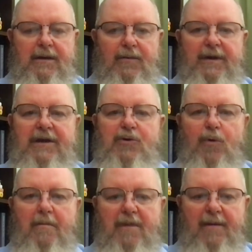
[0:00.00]
We need to
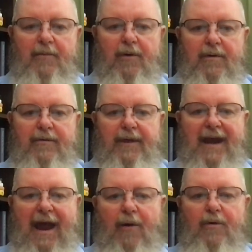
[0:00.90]
remember that
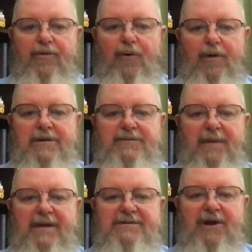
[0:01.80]
our authority is
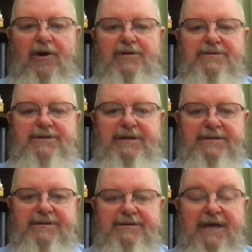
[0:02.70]
based on
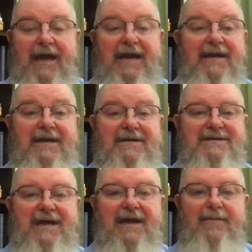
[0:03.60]
Jesus and in his
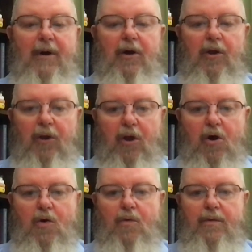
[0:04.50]
name
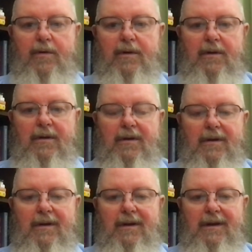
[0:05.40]
alone.
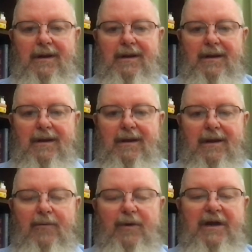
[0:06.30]

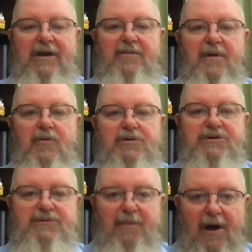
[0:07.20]
And we need to be
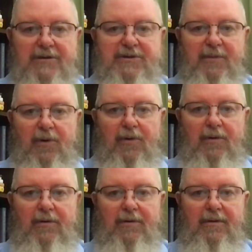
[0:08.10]

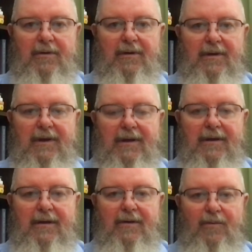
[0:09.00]
responsible
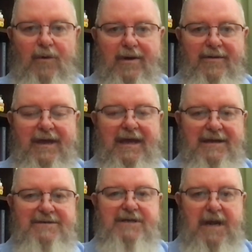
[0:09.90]
with
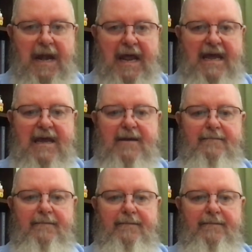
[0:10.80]
his name.